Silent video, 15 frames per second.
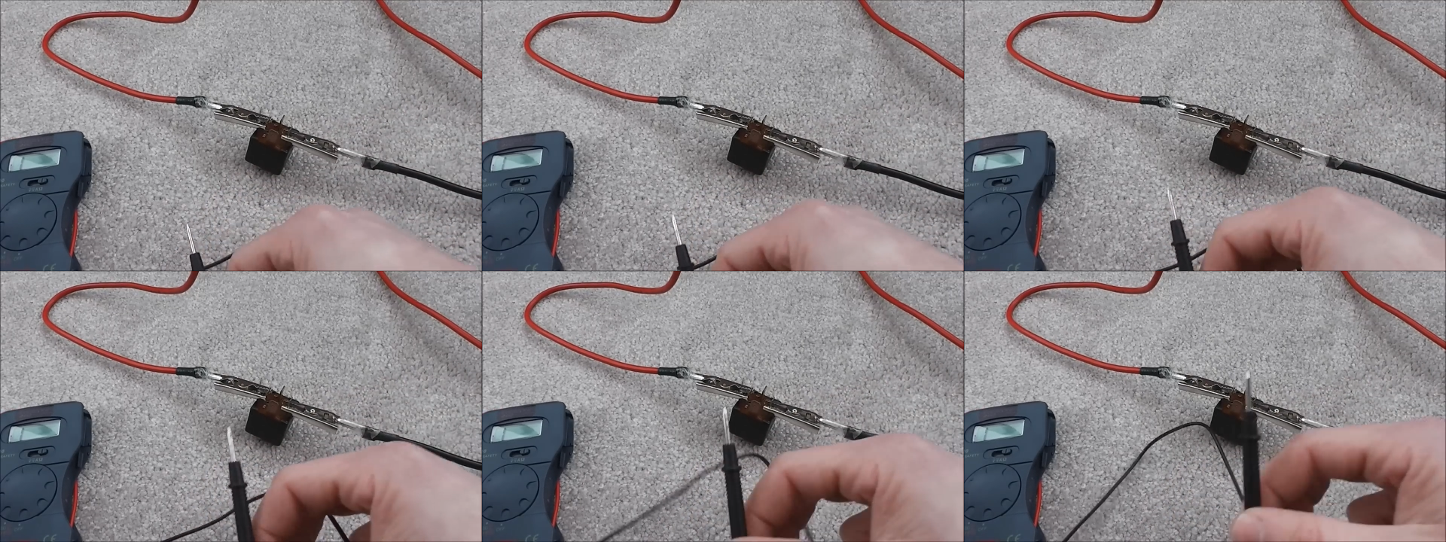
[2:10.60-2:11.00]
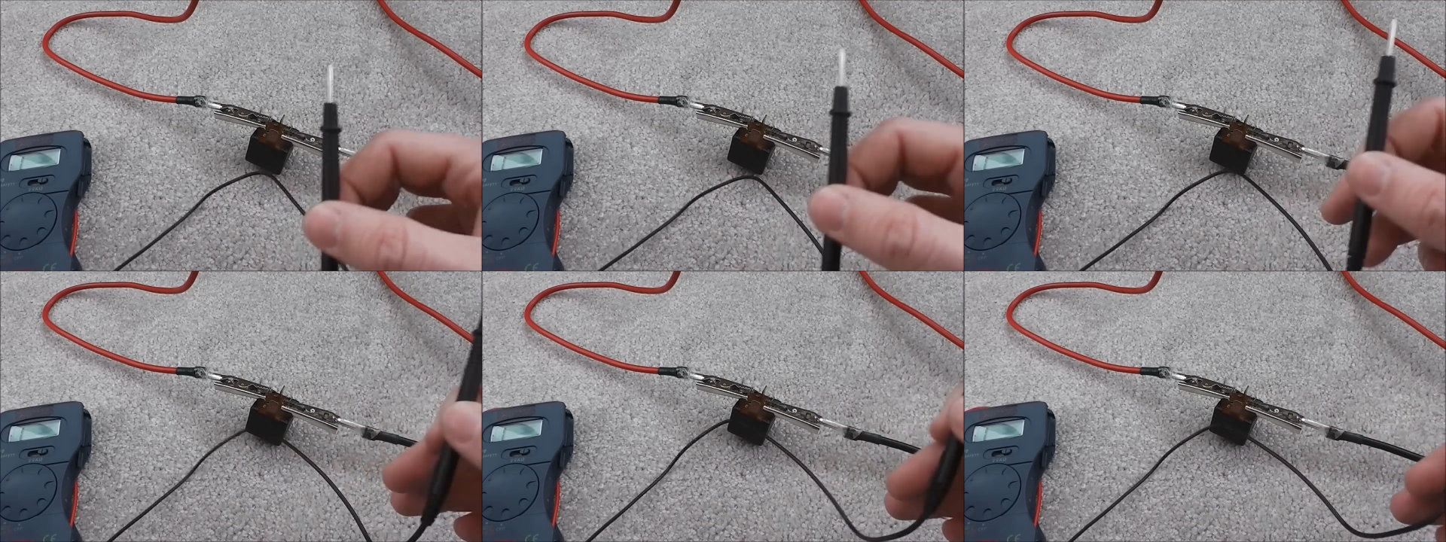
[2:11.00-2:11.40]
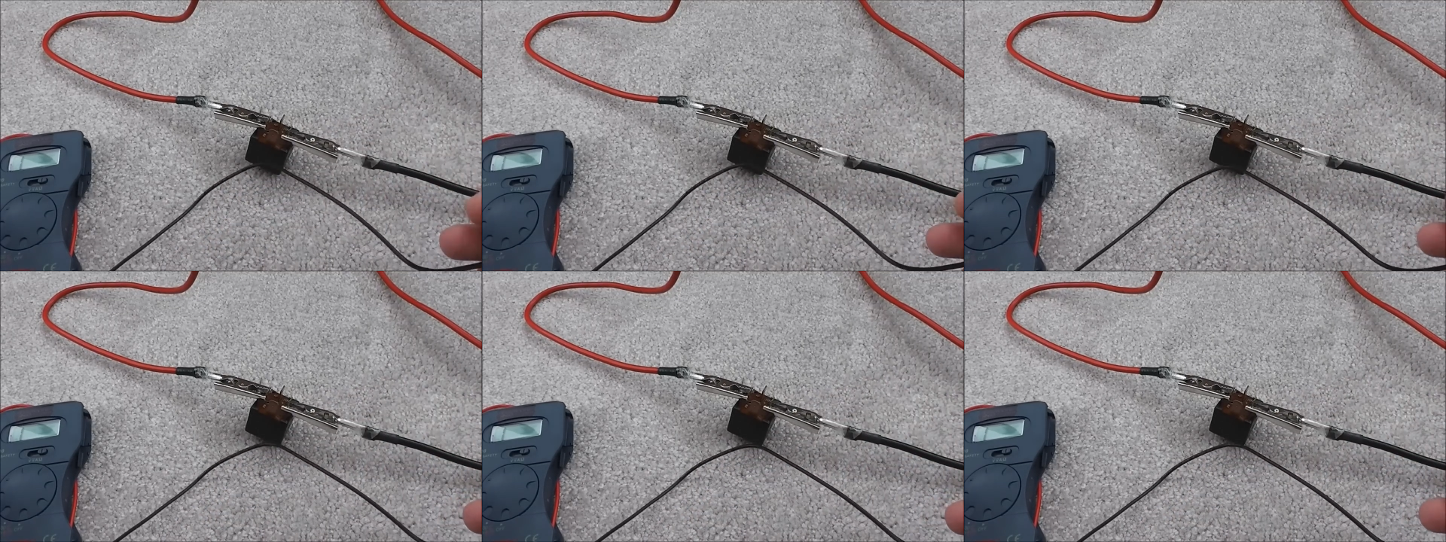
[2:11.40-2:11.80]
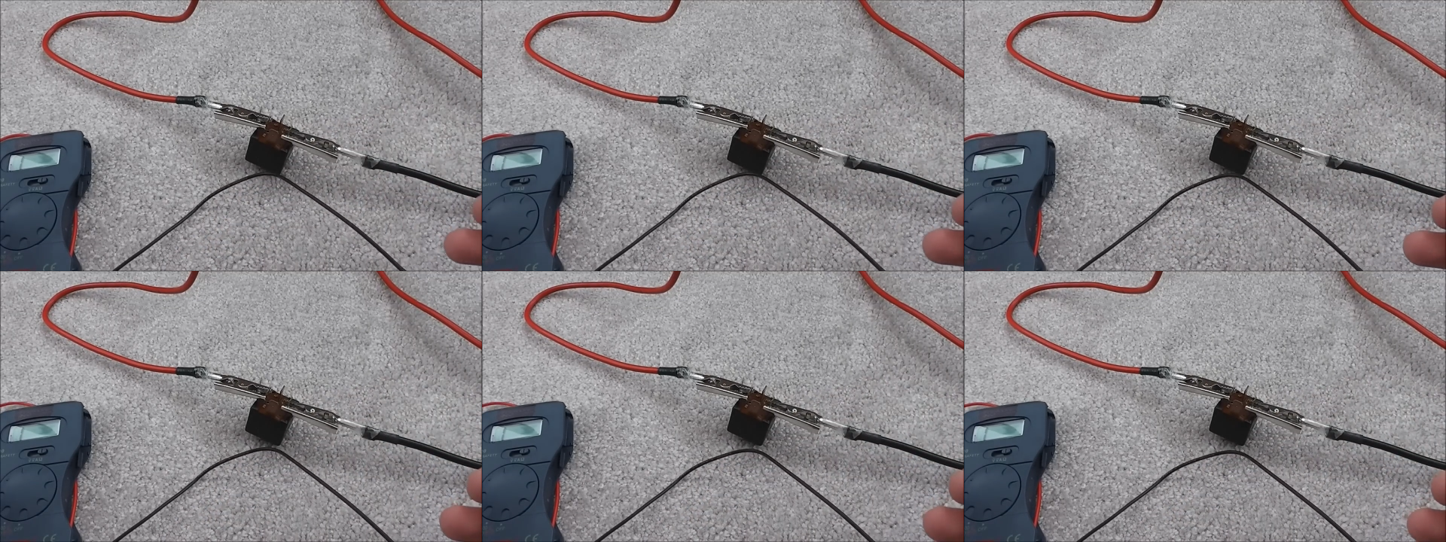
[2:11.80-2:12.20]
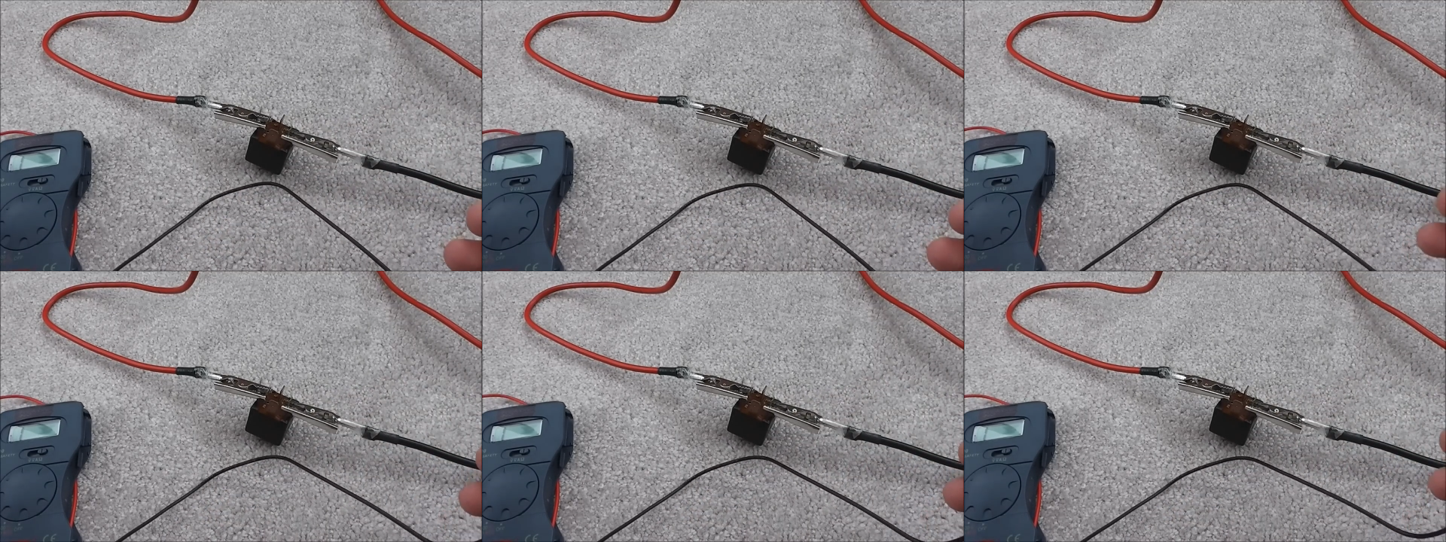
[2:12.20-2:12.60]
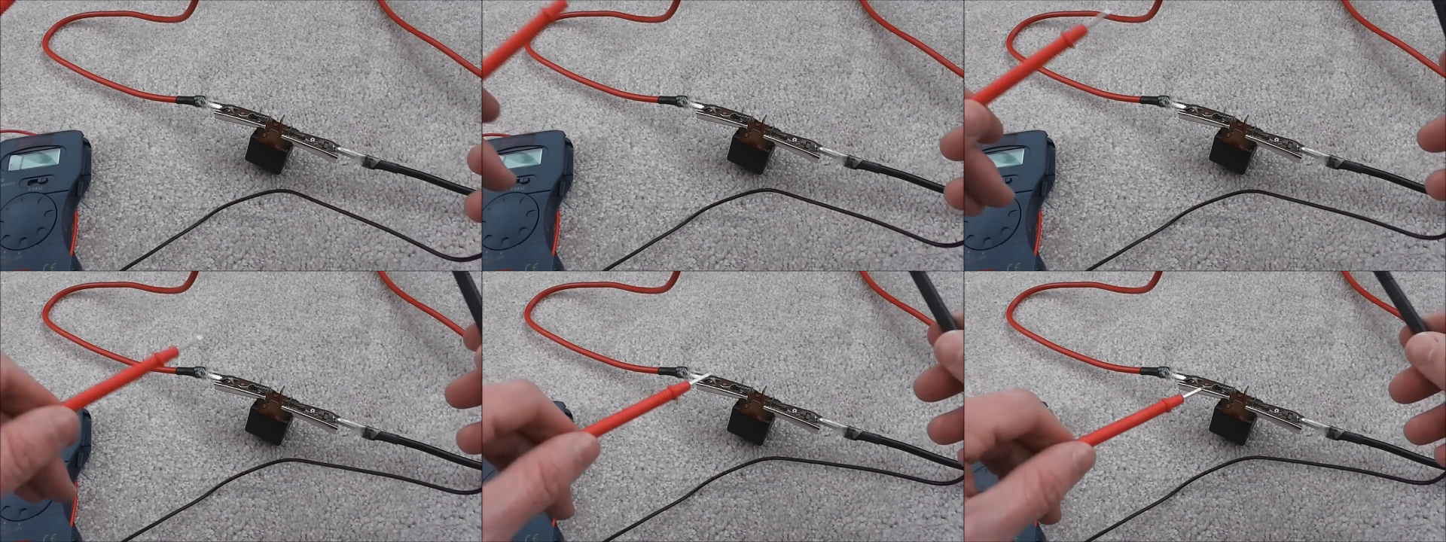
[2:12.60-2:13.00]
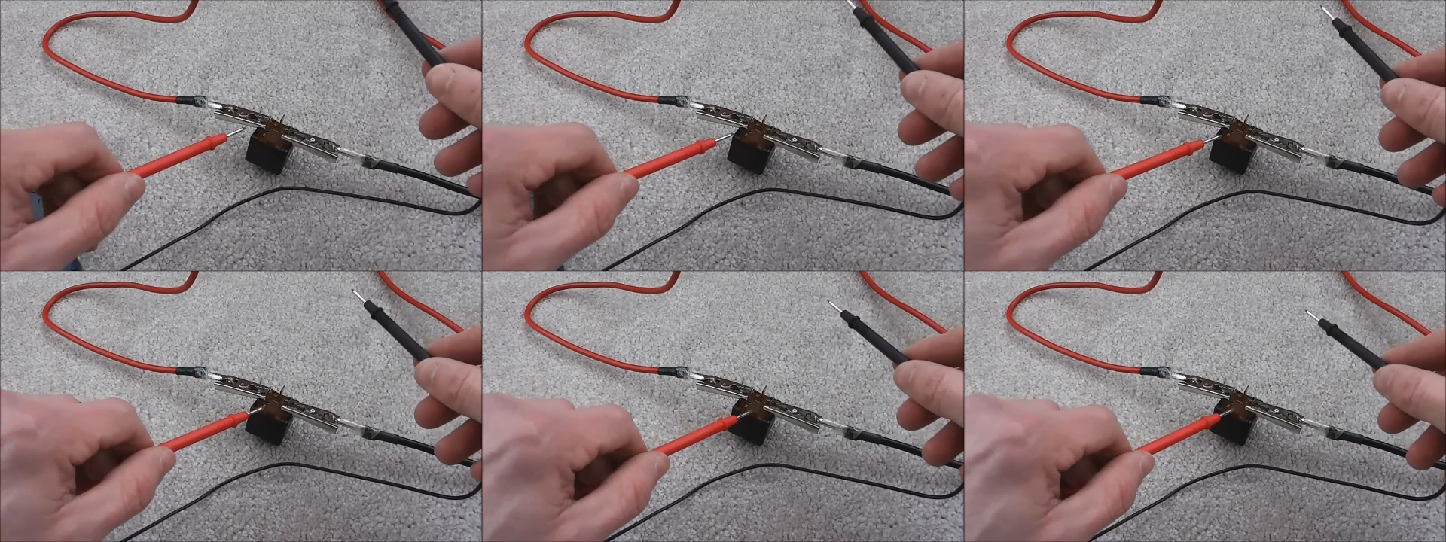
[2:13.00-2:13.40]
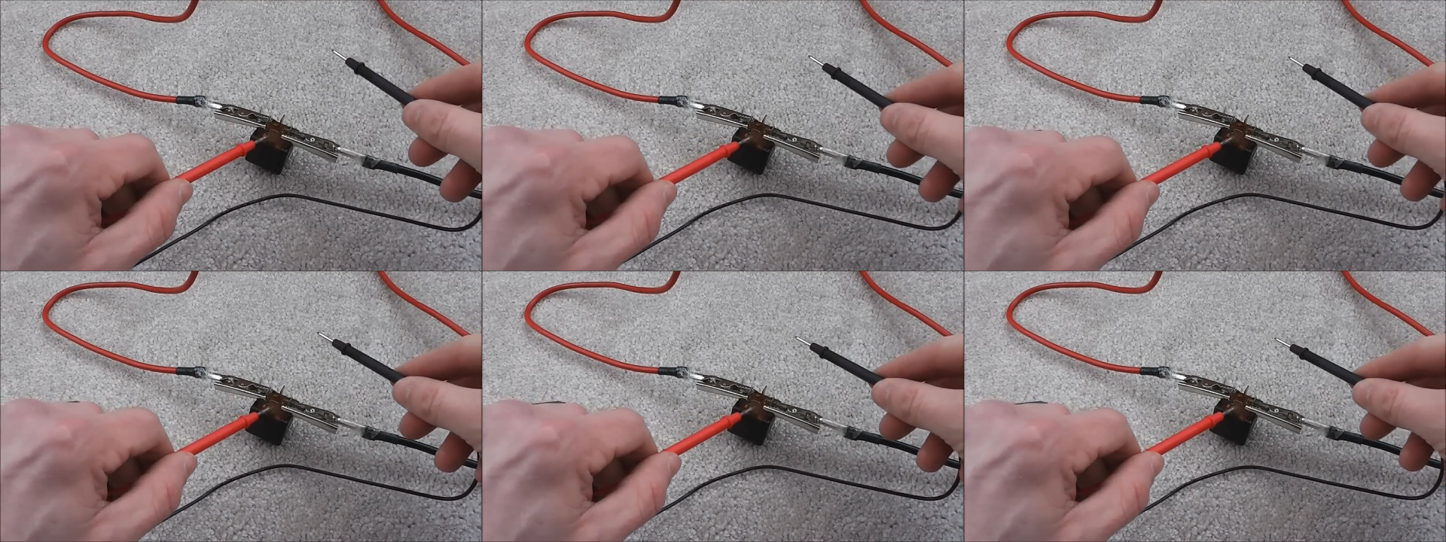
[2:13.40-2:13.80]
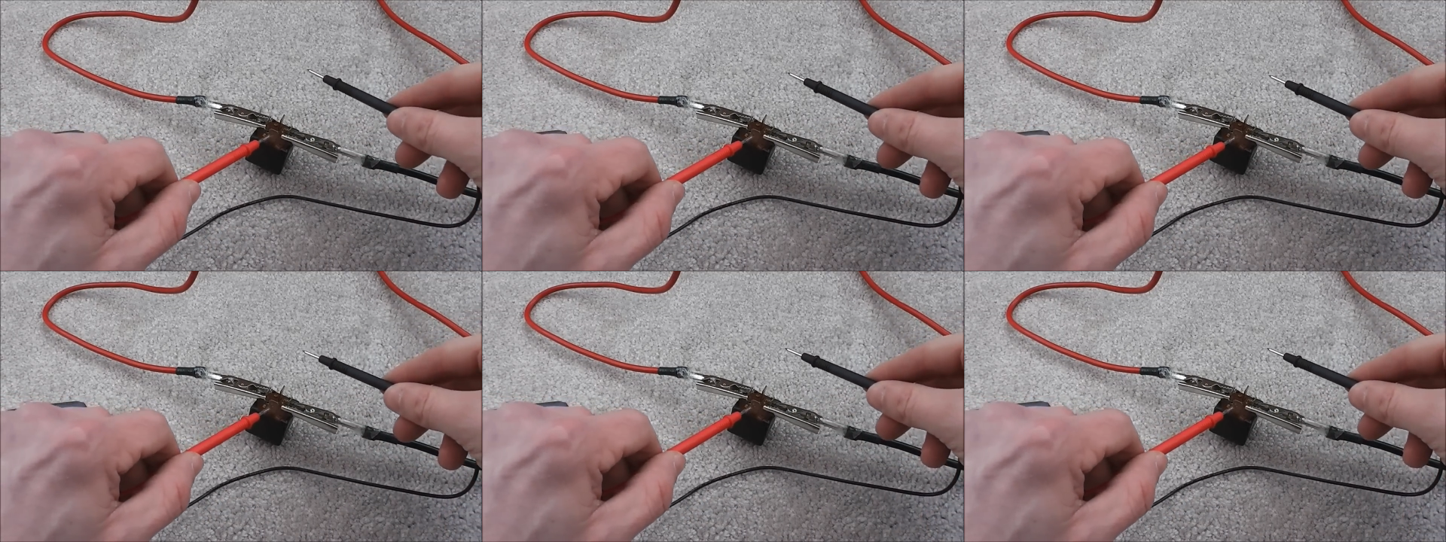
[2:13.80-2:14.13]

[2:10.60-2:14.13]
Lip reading: (no speaker visible)